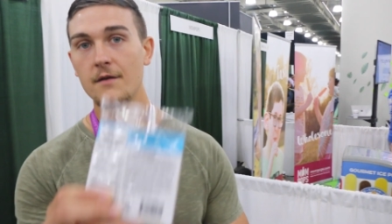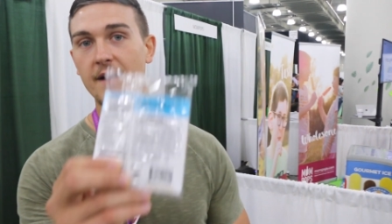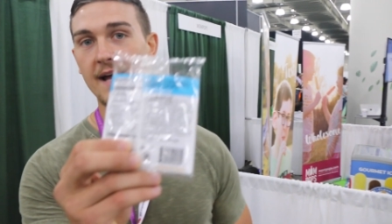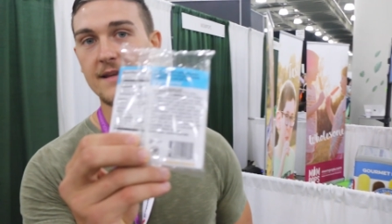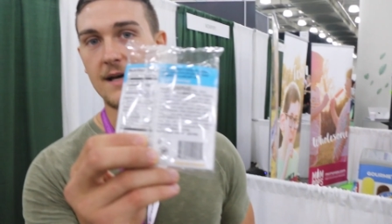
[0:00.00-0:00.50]

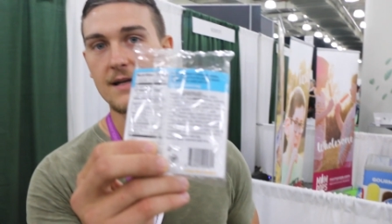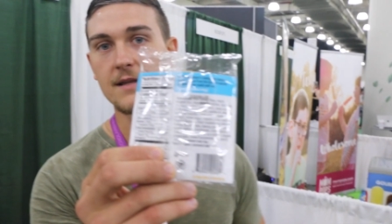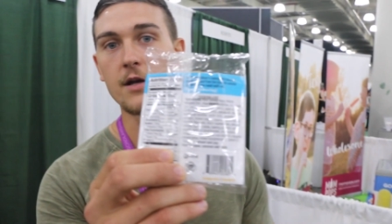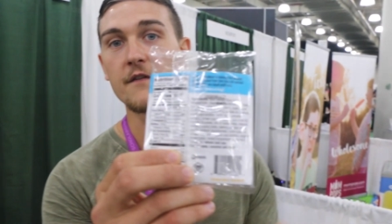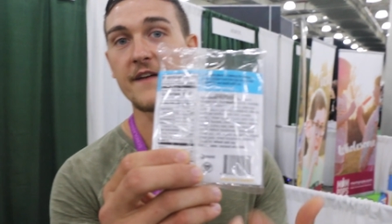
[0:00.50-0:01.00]
we got the
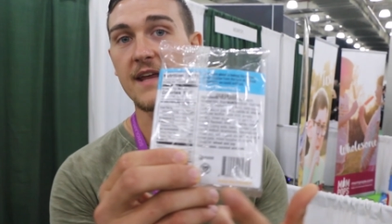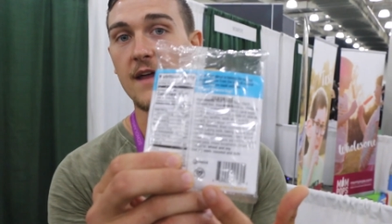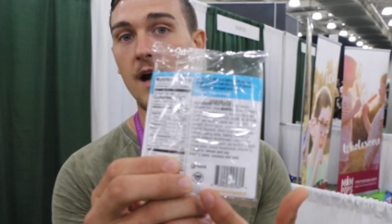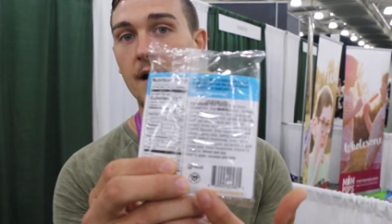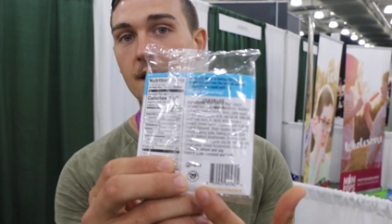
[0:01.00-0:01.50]
little V
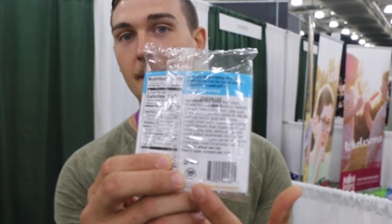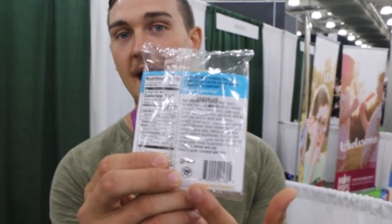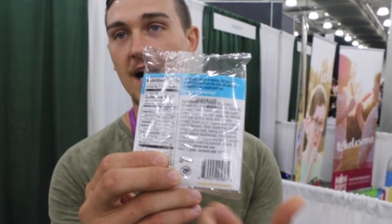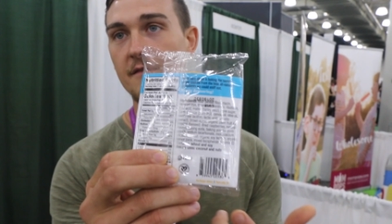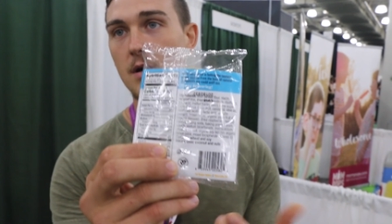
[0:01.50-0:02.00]
there in the
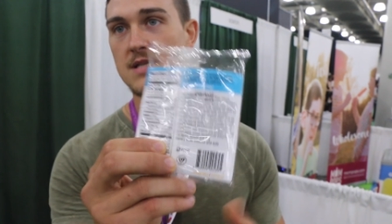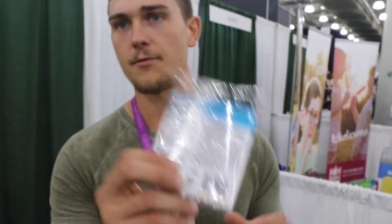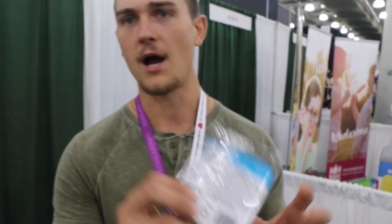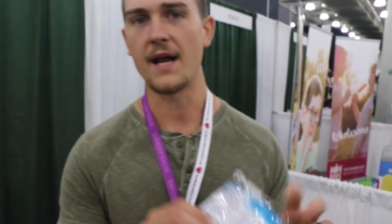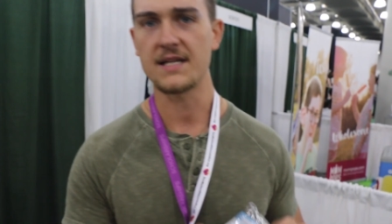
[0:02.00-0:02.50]
back of most
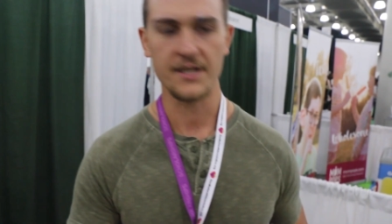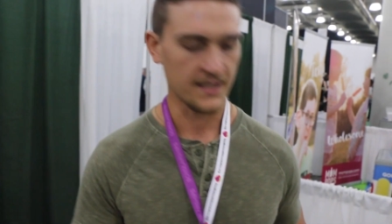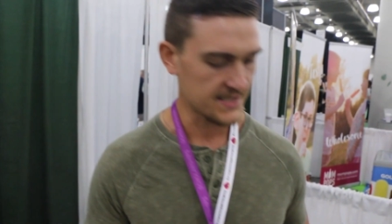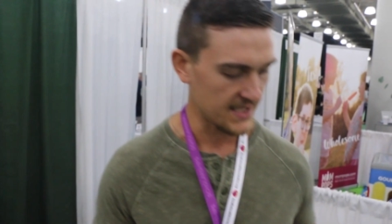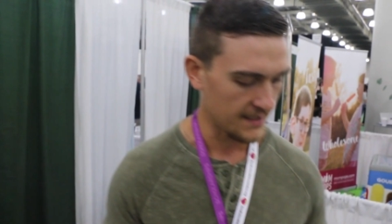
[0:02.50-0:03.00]
products you
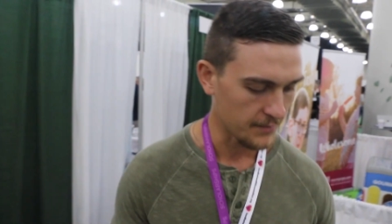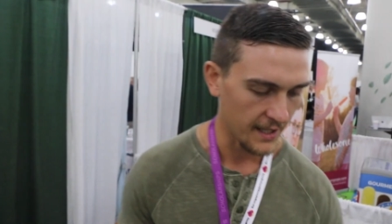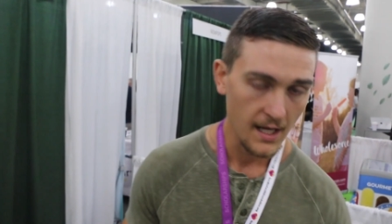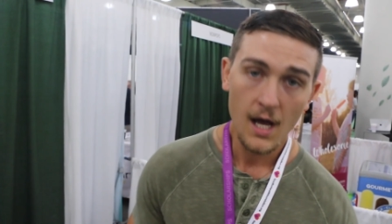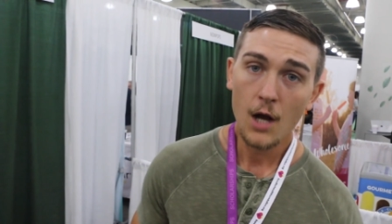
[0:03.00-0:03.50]
can see,
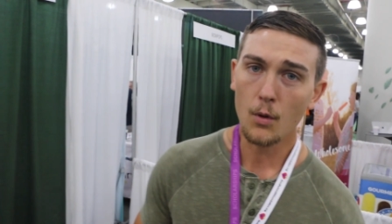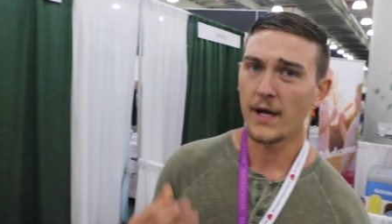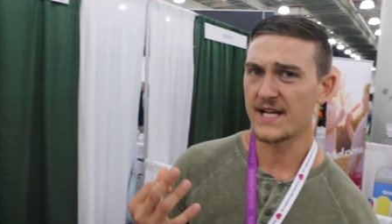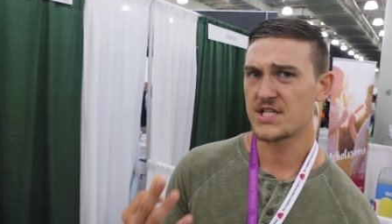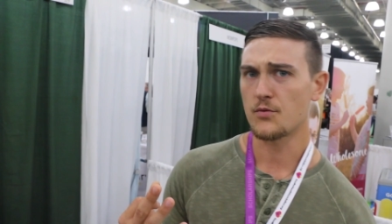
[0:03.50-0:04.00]
but
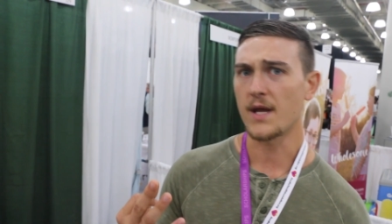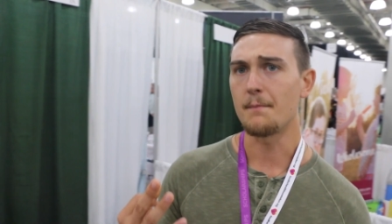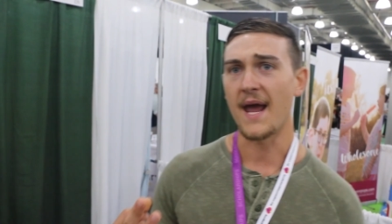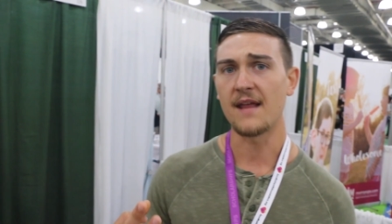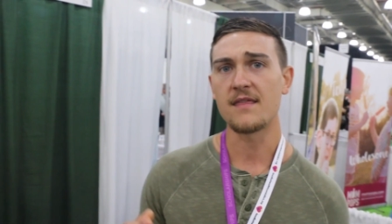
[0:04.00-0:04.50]
really it's three
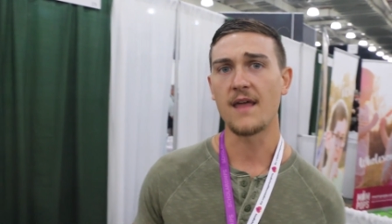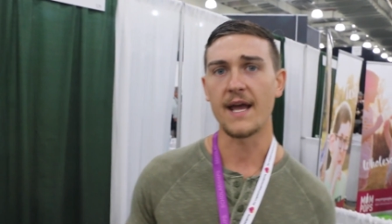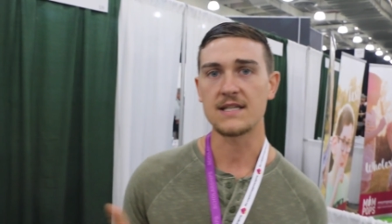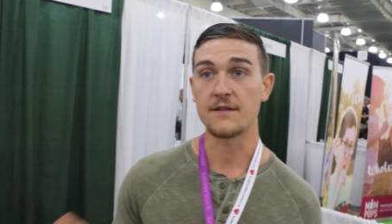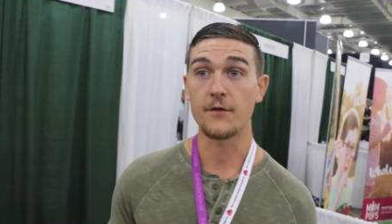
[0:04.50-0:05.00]
main
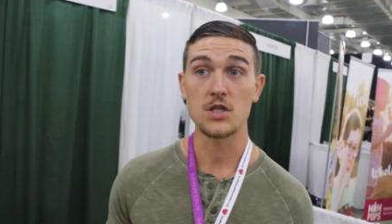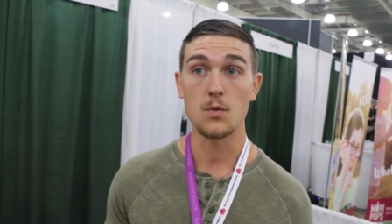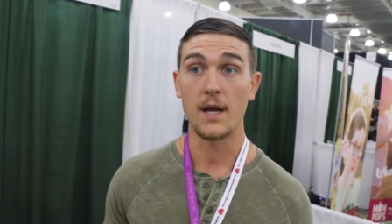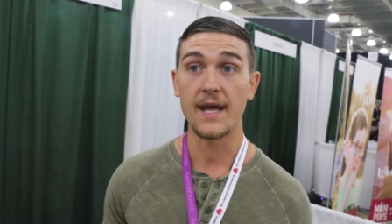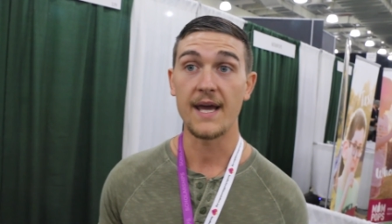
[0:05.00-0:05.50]
things. The first
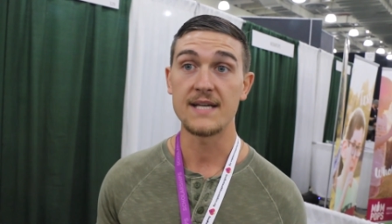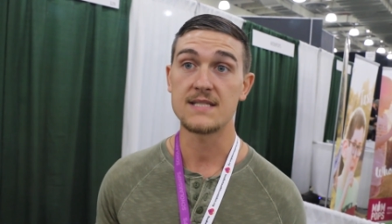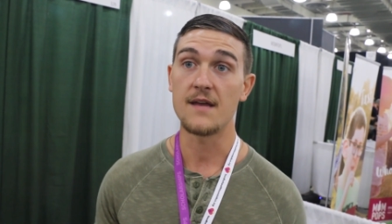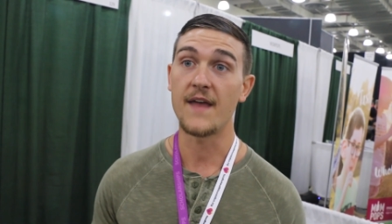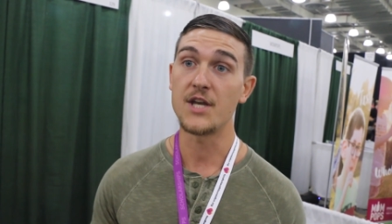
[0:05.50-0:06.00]
one
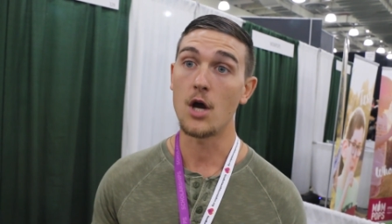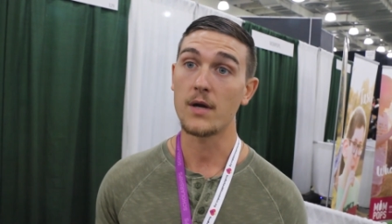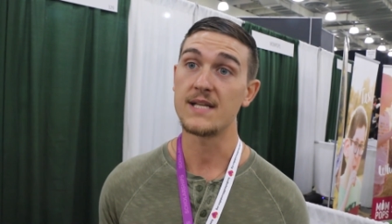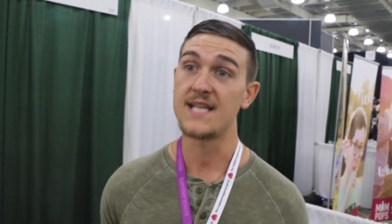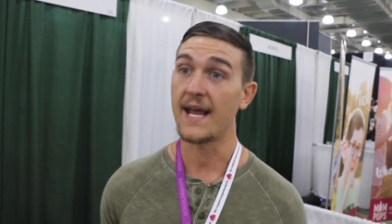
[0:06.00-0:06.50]
is they
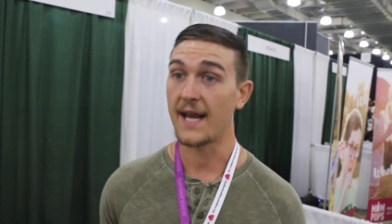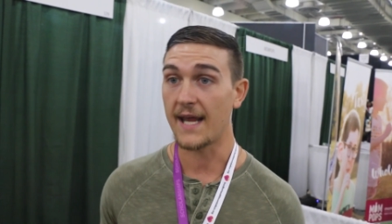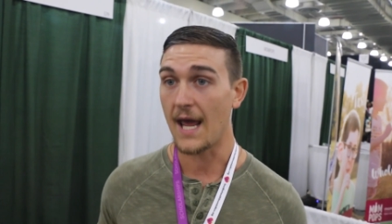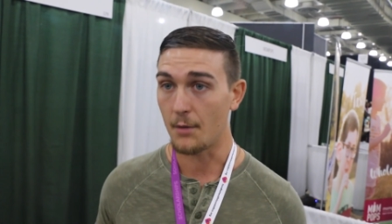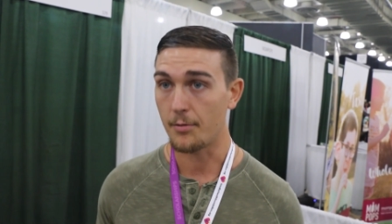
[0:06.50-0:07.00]
don't contain
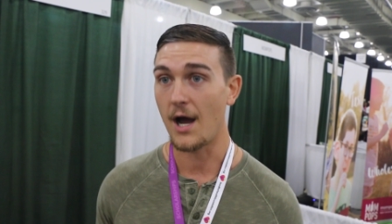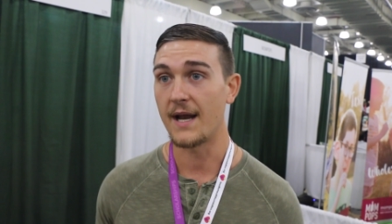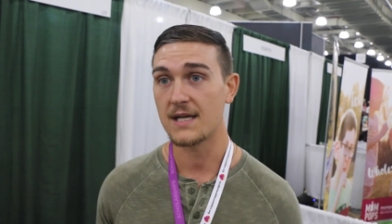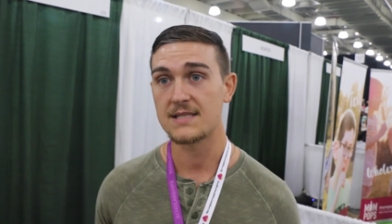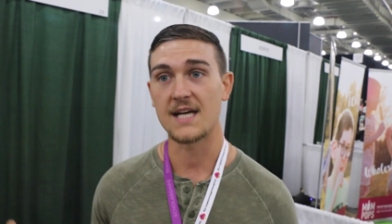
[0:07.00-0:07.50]
any animal
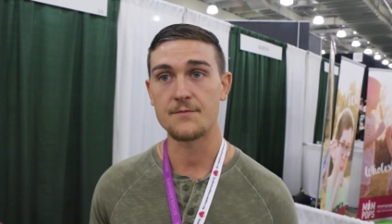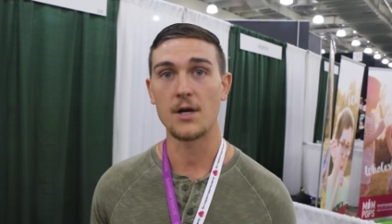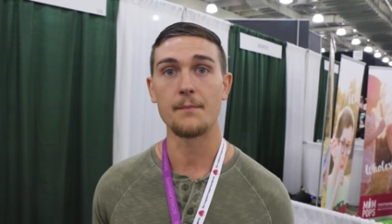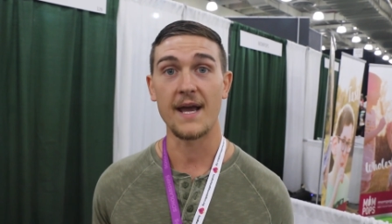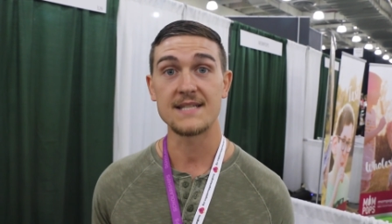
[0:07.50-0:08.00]
products. That's
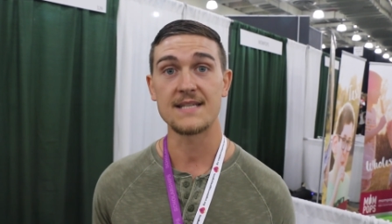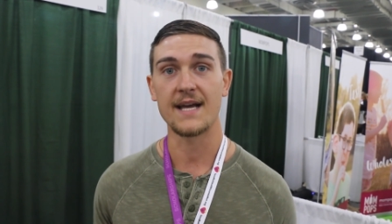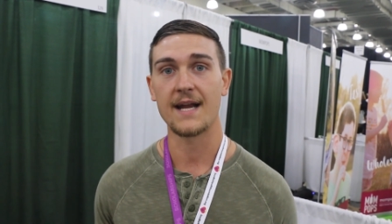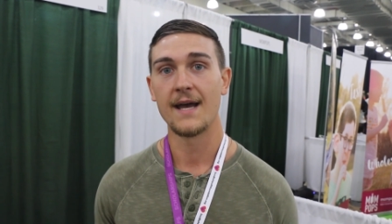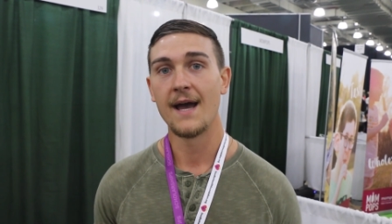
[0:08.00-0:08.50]
pretty
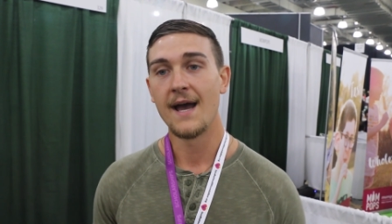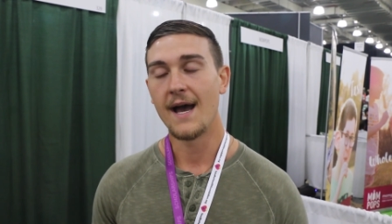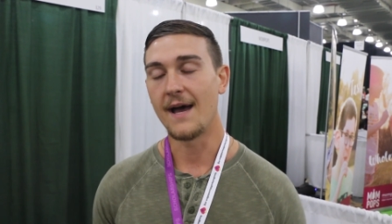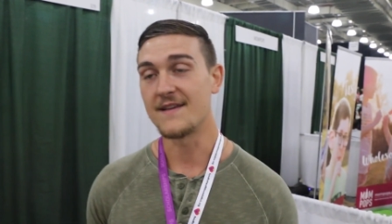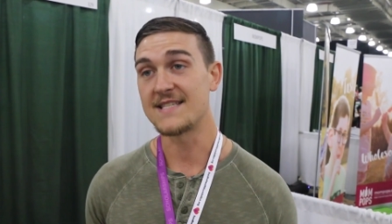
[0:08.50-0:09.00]
basic.
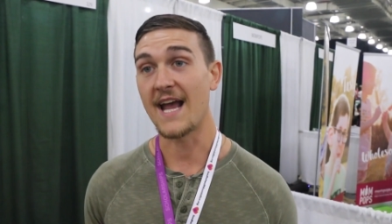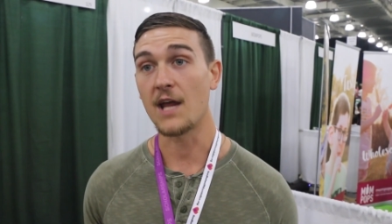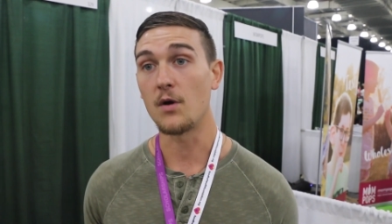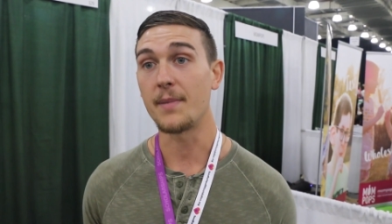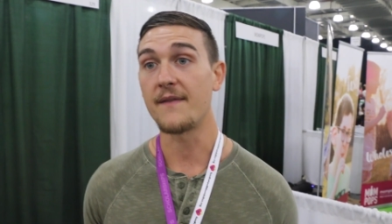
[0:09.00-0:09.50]
Uh, the
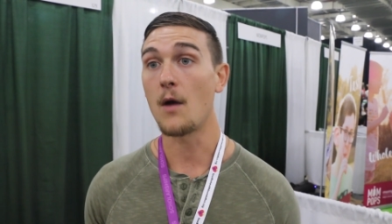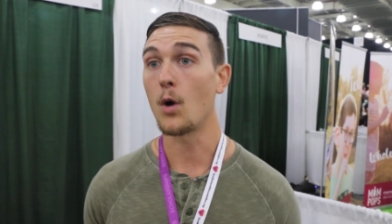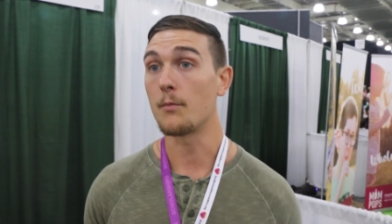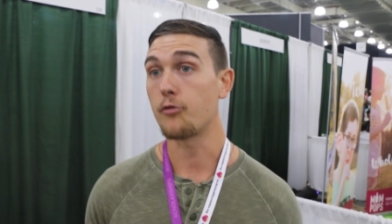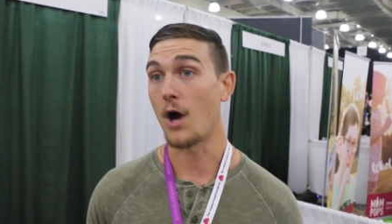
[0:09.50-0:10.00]
second would be they
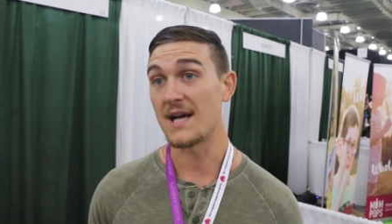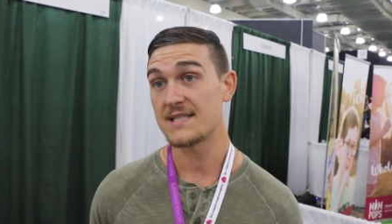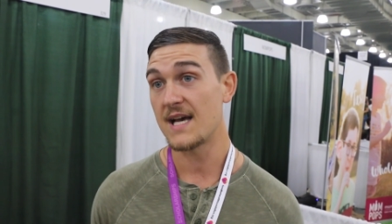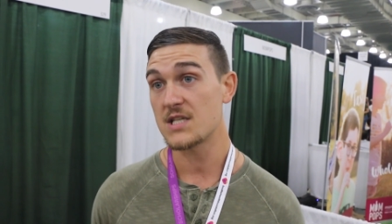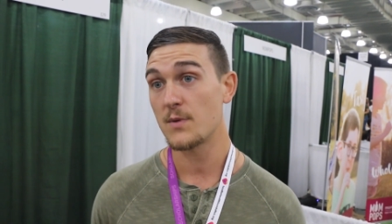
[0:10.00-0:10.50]
weren't
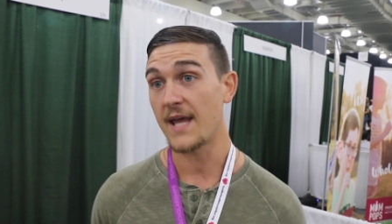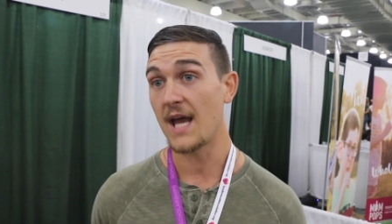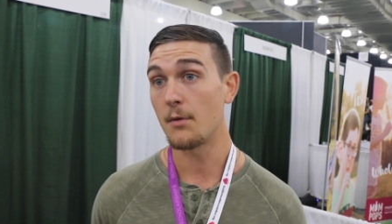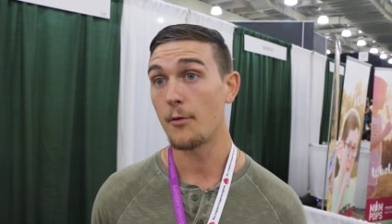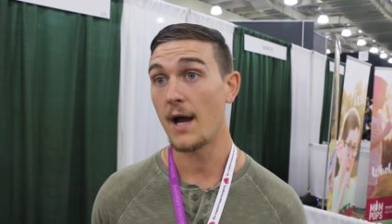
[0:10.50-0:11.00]
processed with
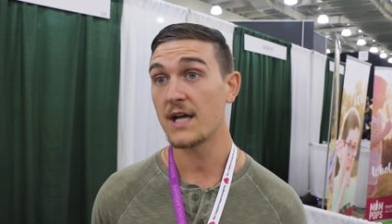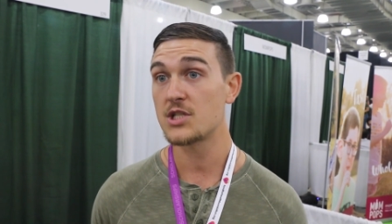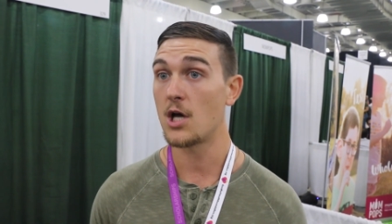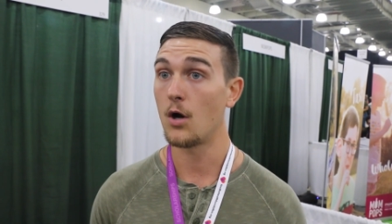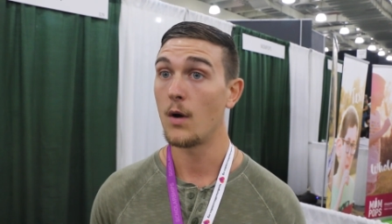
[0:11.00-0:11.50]
animal
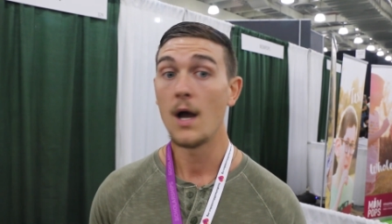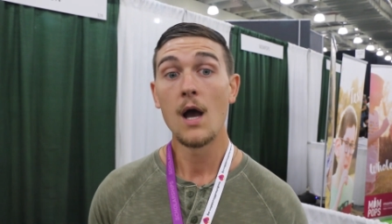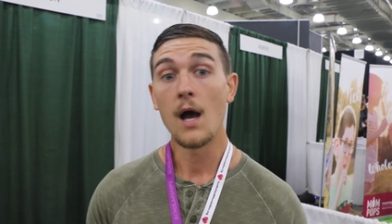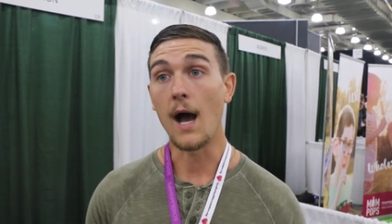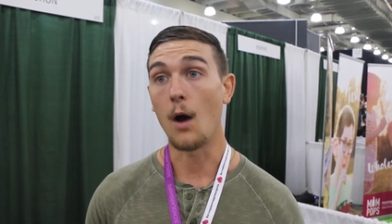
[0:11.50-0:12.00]
products. So
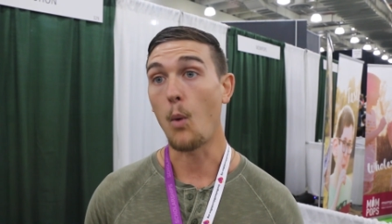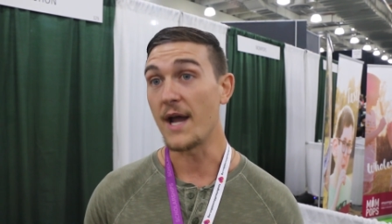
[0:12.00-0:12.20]
uh,